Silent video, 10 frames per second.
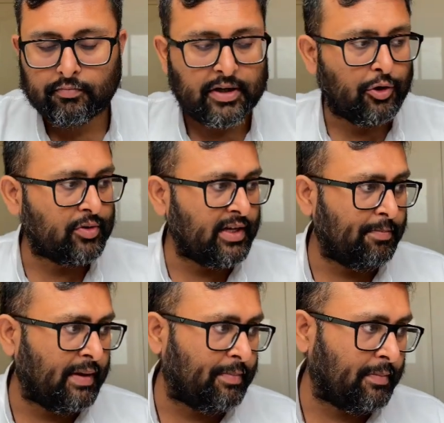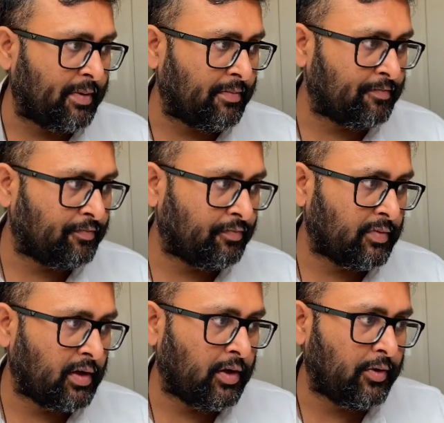But using PPP,
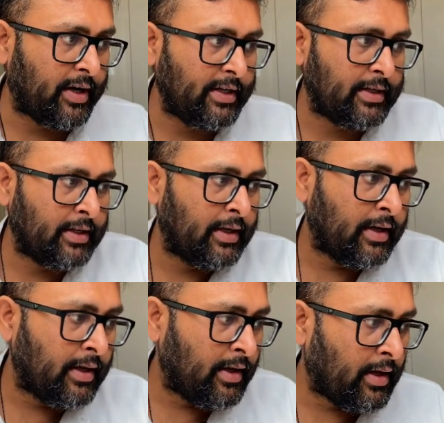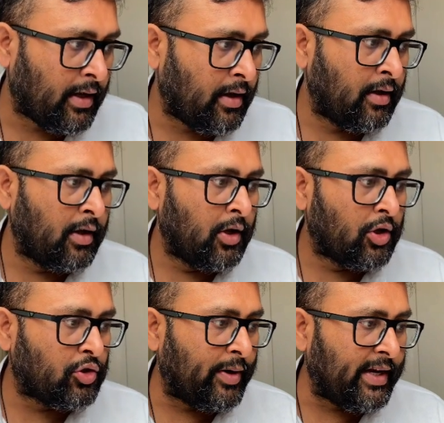right?
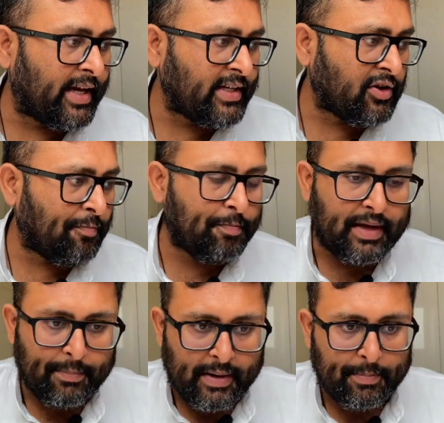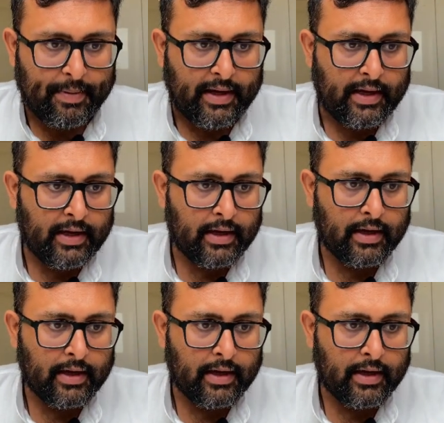So in case of PPP,